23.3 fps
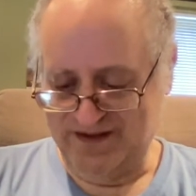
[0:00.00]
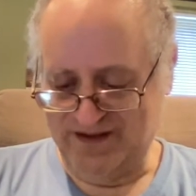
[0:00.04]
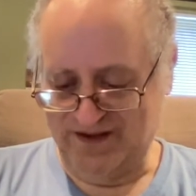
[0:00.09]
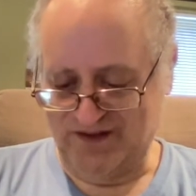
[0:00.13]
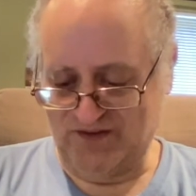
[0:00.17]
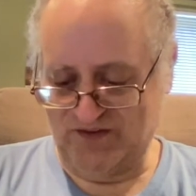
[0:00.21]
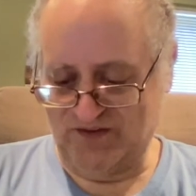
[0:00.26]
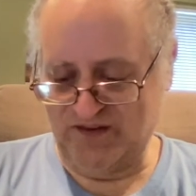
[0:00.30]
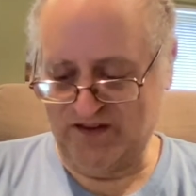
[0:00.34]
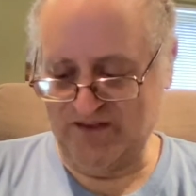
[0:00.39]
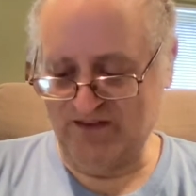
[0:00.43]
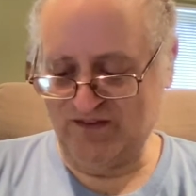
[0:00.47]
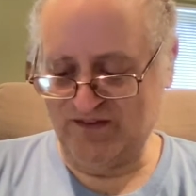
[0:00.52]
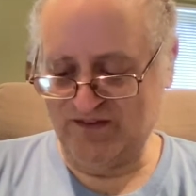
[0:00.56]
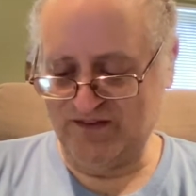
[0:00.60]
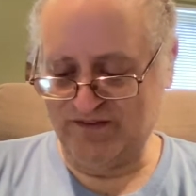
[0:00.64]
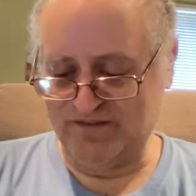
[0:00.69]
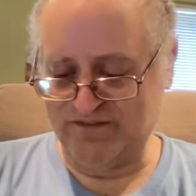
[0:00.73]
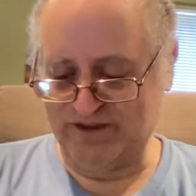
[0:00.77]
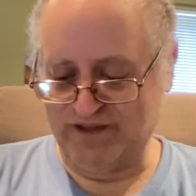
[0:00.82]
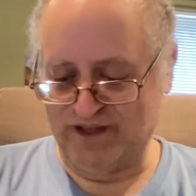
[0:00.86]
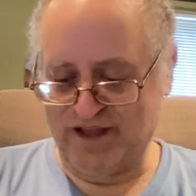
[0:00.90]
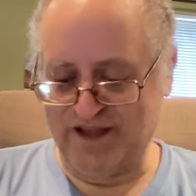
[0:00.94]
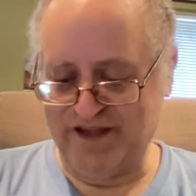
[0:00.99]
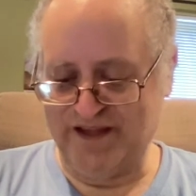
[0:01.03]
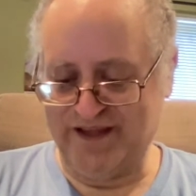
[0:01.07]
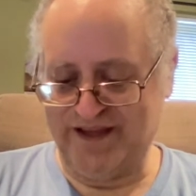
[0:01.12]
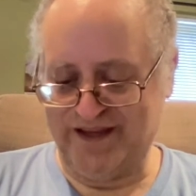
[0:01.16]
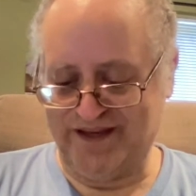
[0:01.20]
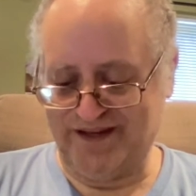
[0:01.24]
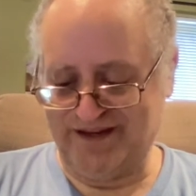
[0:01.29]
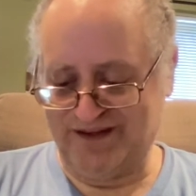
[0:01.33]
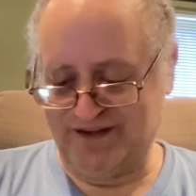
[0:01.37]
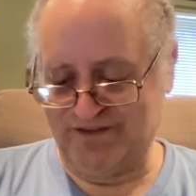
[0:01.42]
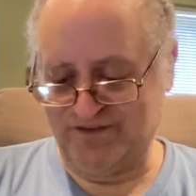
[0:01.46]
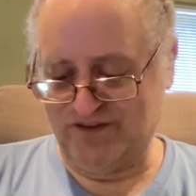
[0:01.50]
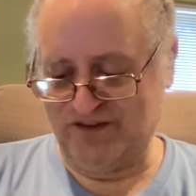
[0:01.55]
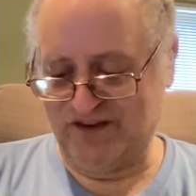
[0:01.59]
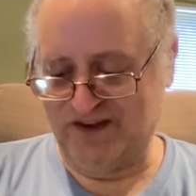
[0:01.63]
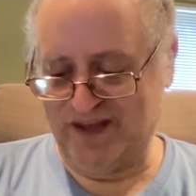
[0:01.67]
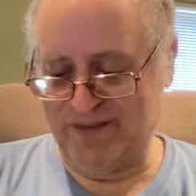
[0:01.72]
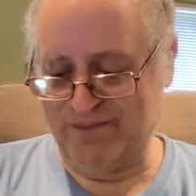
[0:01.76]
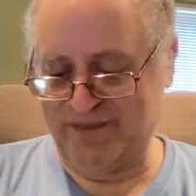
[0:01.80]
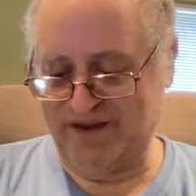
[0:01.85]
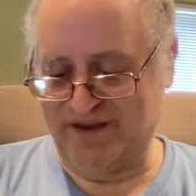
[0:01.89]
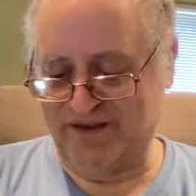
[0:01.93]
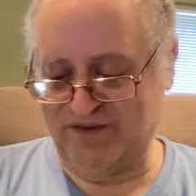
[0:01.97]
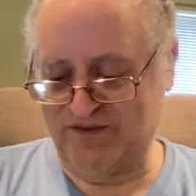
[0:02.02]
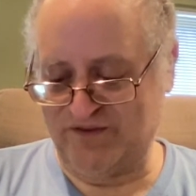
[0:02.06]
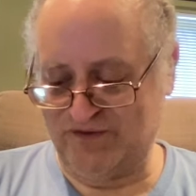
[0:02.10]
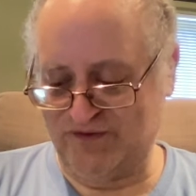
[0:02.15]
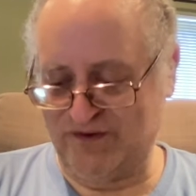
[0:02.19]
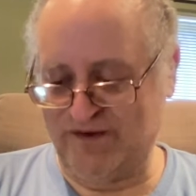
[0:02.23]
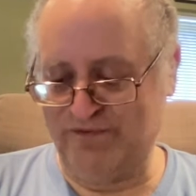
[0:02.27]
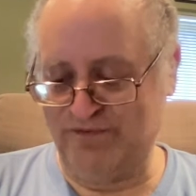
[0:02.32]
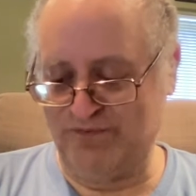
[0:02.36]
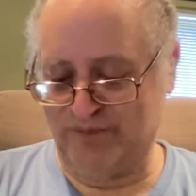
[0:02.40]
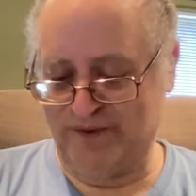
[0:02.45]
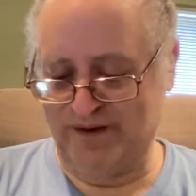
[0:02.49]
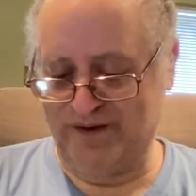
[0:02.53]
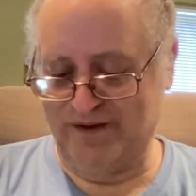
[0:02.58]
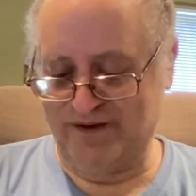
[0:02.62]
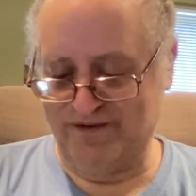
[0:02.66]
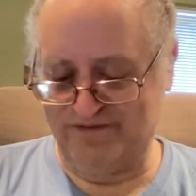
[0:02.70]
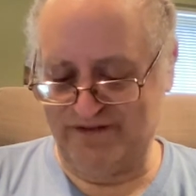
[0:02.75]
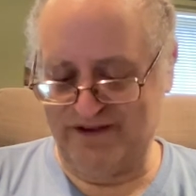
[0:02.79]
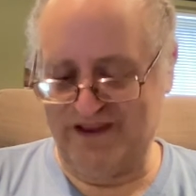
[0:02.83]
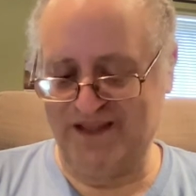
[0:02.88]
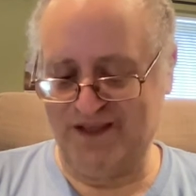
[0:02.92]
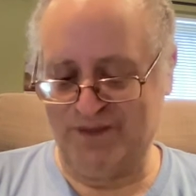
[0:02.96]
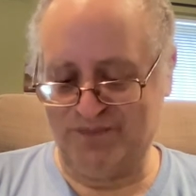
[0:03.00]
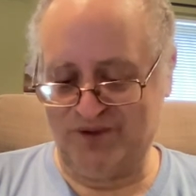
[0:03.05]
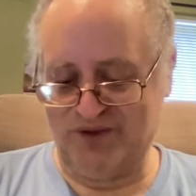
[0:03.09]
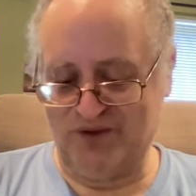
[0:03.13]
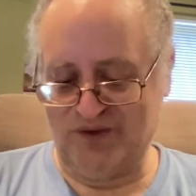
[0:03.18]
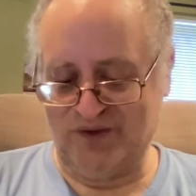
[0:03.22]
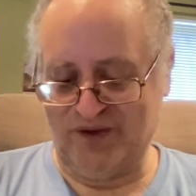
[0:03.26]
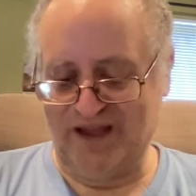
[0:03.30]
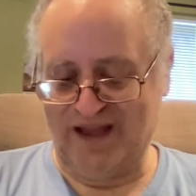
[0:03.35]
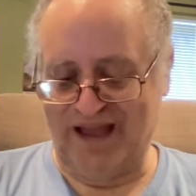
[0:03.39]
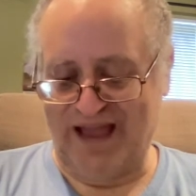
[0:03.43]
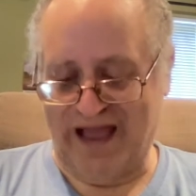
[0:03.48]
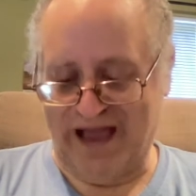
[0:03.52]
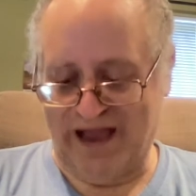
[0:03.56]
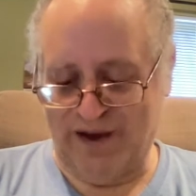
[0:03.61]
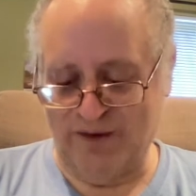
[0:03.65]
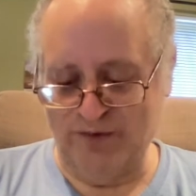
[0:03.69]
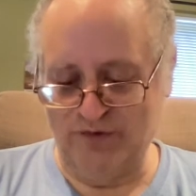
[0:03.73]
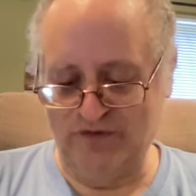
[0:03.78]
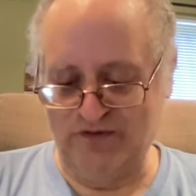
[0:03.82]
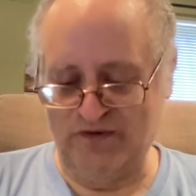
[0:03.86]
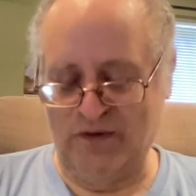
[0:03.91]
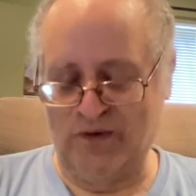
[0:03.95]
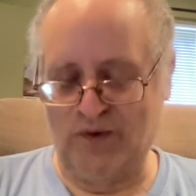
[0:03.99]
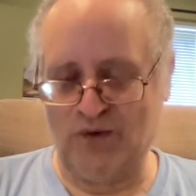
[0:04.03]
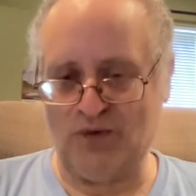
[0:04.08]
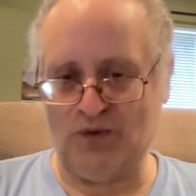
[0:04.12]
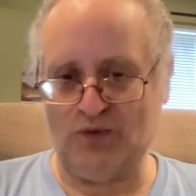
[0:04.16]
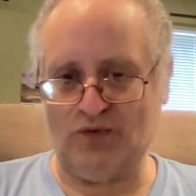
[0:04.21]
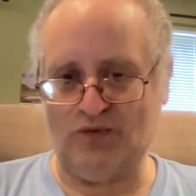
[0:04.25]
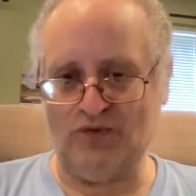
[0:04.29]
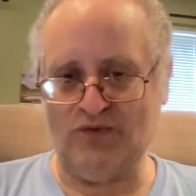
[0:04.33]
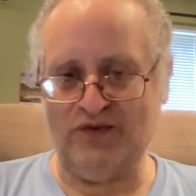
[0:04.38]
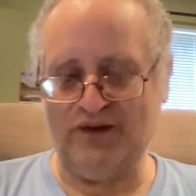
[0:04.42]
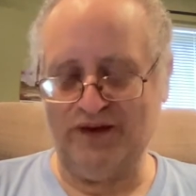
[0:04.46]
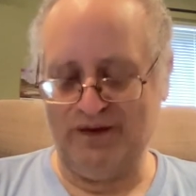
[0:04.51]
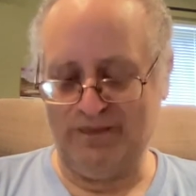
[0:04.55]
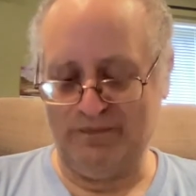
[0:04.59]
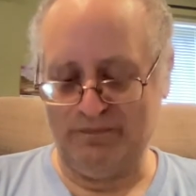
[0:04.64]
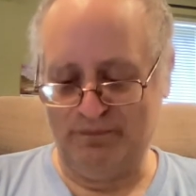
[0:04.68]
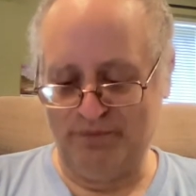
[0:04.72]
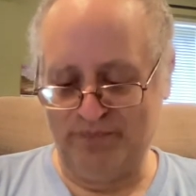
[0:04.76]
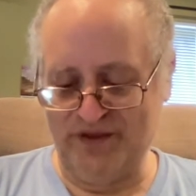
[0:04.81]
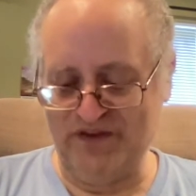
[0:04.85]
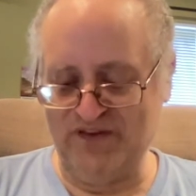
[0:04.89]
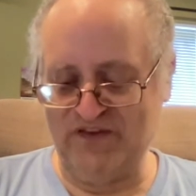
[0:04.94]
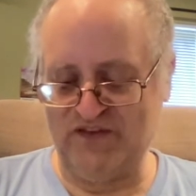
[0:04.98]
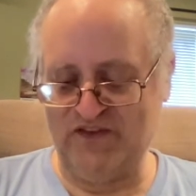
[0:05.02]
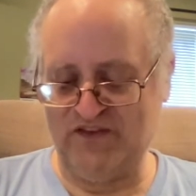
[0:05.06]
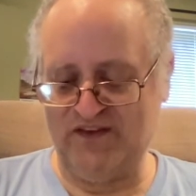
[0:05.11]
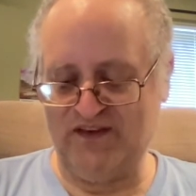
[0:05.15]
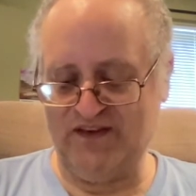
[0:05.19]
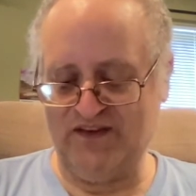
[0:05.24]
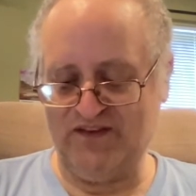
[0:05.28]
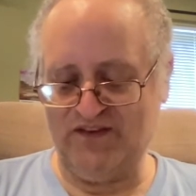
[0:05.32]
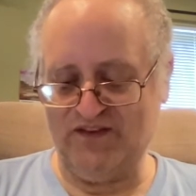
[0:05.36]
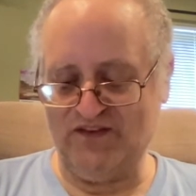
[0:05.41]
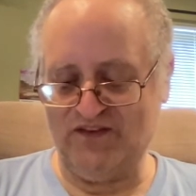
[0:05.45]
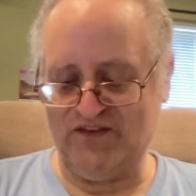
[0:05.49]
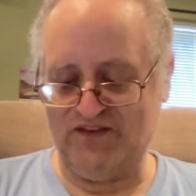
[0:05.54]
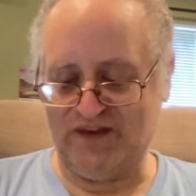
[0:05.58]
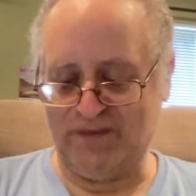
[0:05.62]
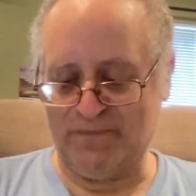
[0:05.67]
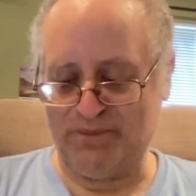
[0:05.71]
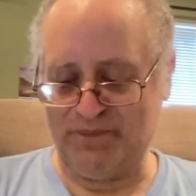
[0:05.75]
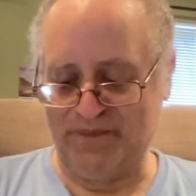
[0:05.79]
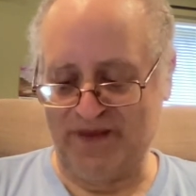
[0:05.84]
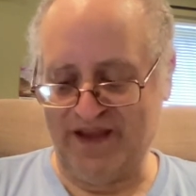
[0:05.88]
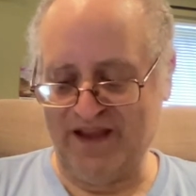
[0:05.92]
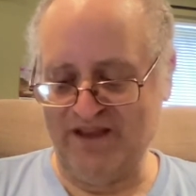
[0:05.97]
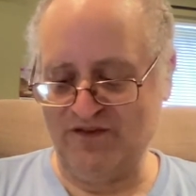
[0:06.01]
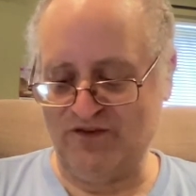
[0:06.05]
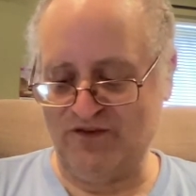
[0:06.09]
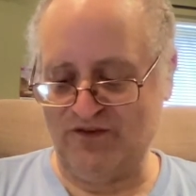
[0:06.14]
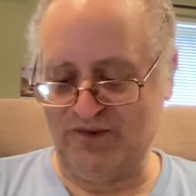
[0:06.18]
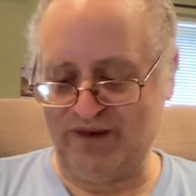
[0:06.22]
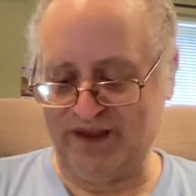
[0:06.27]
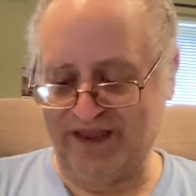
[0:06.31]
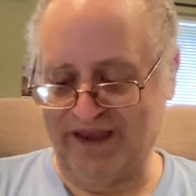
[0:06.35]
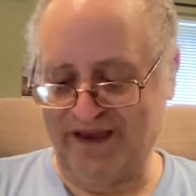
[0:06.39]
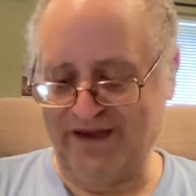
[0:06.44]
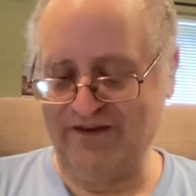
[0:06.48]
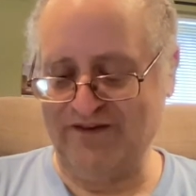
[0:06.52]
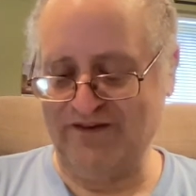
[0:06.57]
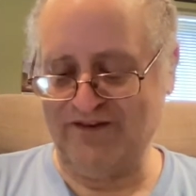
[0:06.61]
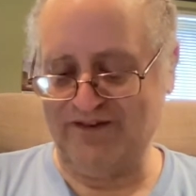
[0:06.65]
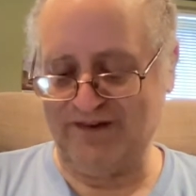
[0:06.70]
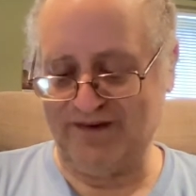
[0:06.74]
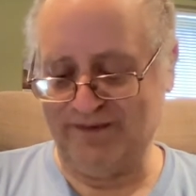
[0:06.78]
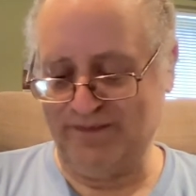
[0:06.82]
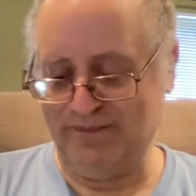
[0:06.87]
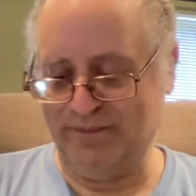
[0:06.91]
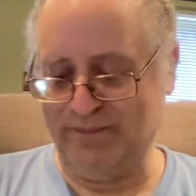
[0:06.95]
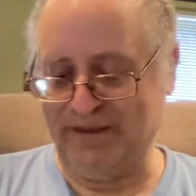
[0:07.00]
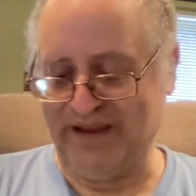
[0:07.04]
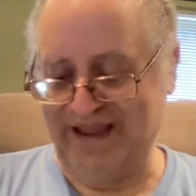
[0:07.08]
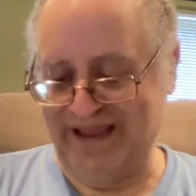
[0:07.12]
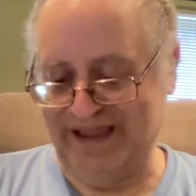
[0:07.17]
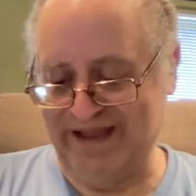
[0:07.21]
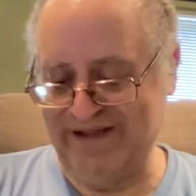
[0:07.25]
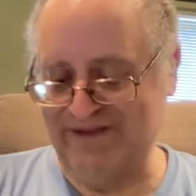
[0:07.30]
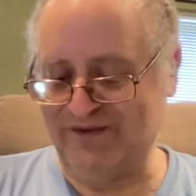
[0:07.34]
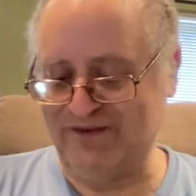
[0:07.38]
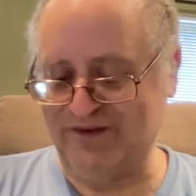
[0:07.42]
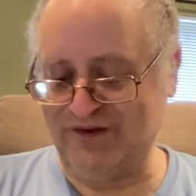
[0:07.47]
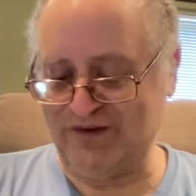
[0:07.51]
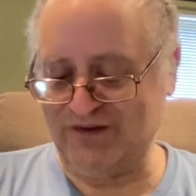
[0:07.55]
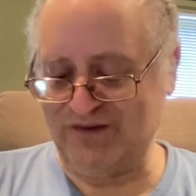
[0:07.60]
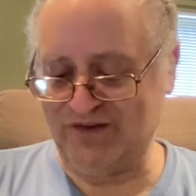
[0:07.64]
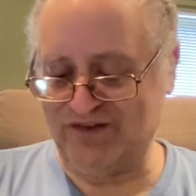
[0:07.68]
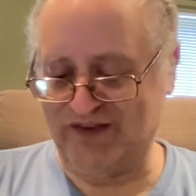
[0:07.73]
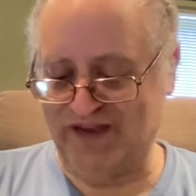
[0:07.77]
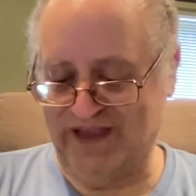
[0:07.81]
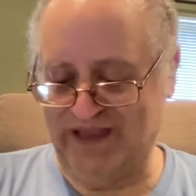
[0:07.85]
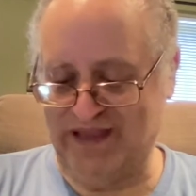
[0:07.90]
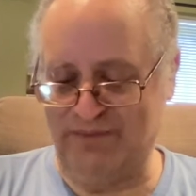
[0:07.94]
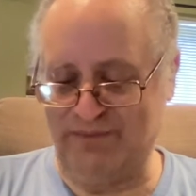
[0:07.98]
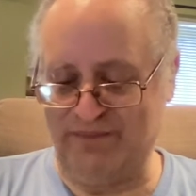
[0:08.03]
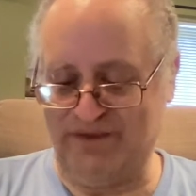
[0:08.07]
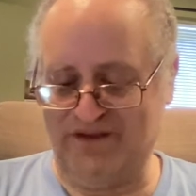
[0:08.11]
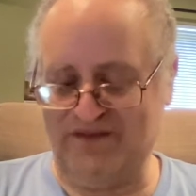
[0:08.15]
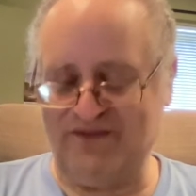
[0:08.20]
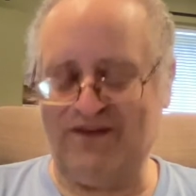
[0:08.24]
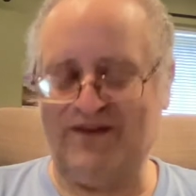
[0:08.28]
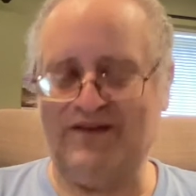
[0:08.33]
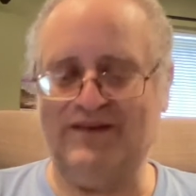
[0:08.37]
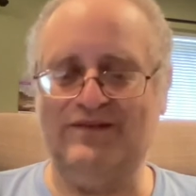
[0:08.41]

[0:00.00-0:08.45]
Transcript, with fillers: Extensive line of Timex software available. Household, business, education, entertainment.